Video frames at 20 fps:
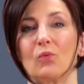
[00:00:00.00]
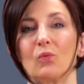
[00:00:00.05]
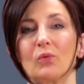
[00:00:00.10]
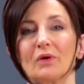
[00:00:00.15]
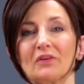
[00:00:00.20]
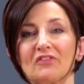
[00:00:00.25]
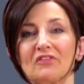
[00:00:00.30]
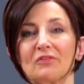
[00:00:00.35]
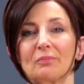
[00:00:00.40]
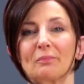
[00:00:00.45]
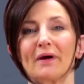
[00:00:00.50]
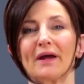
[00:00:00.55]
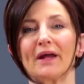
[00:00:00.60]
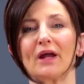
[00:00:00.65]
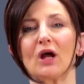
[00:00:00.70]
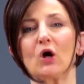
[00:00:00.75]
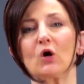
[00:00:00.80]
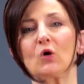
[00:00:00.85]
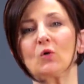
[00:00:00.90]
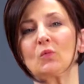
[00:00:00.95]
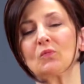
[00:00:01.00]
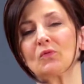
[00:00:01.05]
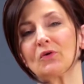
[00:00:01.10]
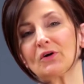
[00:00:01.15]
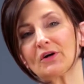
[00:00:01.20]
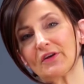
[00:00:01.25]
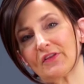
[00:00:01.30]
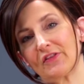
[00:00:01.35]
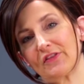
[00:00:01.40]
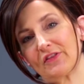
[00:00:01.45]
What's my home
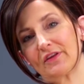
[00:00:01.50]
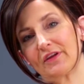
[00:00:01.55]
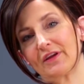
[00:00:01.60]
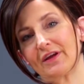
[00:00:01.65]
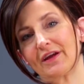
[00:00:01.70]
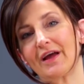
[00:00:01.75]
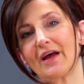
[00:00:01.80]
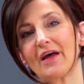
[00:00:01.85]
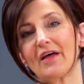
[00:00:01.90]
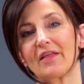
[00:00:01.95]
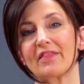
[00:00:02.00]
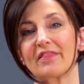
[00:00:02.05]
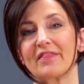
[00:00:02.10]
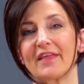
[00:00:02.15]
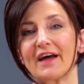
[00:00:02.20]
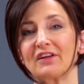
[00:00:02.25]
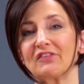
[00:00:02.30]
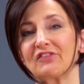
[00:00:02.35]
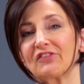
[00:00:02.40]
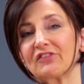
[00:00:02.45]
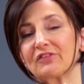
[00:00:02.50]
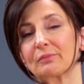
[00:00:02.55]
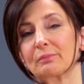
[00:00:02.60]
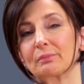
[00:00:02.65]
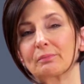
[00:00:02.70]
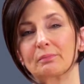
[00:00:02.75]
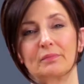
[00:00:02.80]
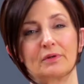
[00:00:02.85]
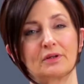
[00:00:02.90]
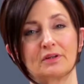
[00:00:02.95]
worth? That's the
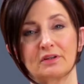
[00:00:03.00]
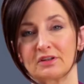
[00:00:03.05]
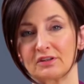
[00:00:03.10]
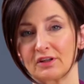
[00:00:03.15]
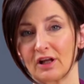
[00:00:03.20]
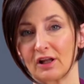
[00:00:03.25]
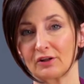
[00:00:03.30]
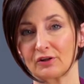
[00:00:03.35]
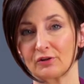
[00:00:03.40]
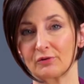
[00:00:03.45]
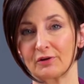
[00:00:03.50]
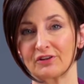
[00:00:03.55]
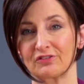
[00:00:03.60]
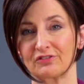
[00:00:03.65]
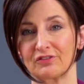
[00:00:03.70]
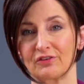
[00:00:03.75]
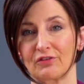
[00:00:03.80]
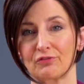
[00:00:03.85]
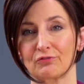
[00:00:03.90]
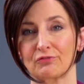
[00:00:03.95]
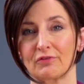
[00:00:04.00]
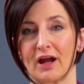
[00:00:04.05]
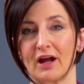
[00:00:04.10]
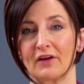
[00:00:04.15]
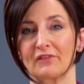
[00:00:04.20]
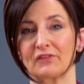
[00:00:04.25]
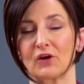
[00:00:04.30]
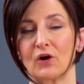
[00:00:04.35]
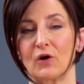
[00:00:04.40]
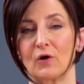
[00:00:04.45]
million-dollar question
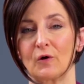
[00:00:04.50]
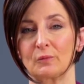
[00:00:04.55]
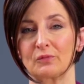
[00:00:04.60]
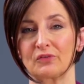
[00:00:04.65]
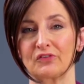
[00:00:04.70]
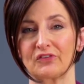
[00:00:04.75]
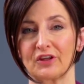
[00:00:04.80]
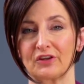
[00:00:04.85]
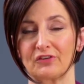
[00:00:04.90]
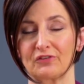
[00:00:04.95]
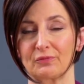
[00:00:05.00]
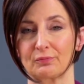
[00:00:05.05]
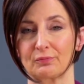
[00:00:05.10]
throughout the home sales